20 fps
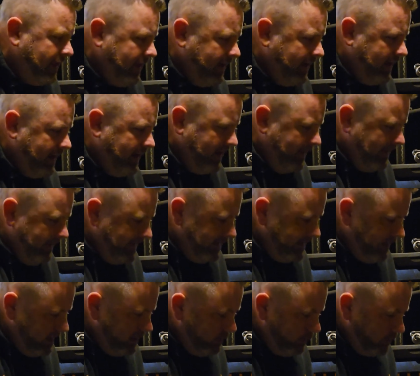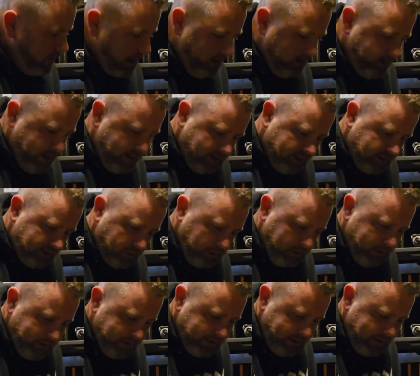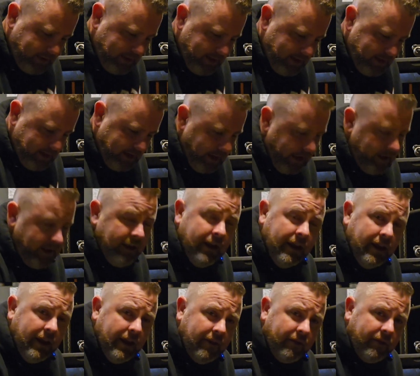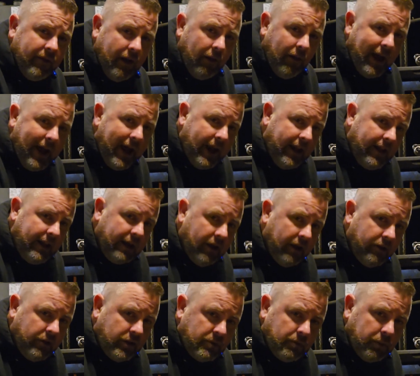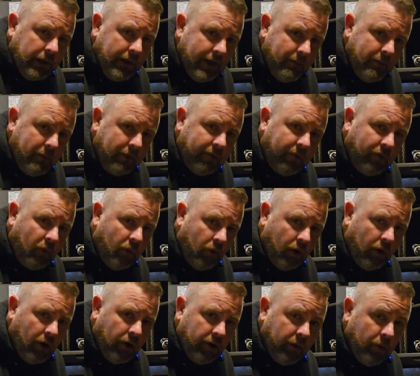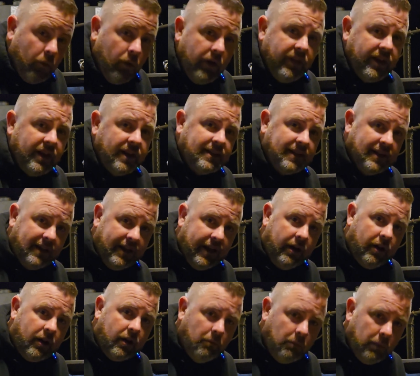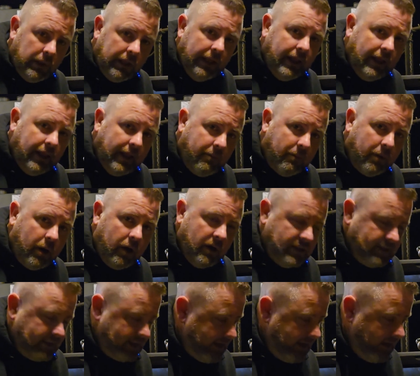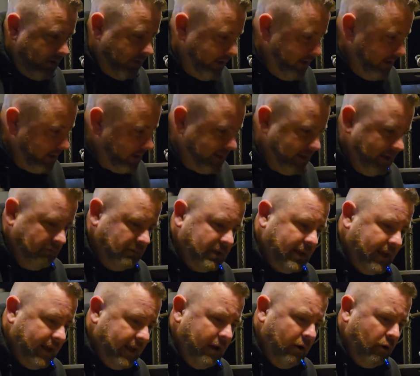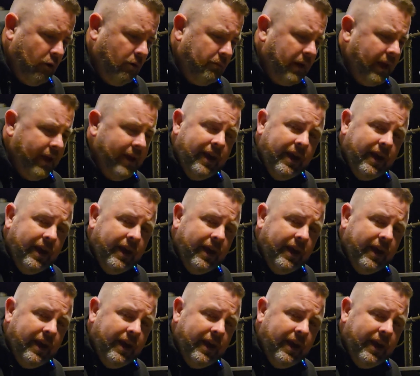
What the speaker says: And then when I lay the splits in, if I'll add another split before the one that's in there completely burns out, that seems to help.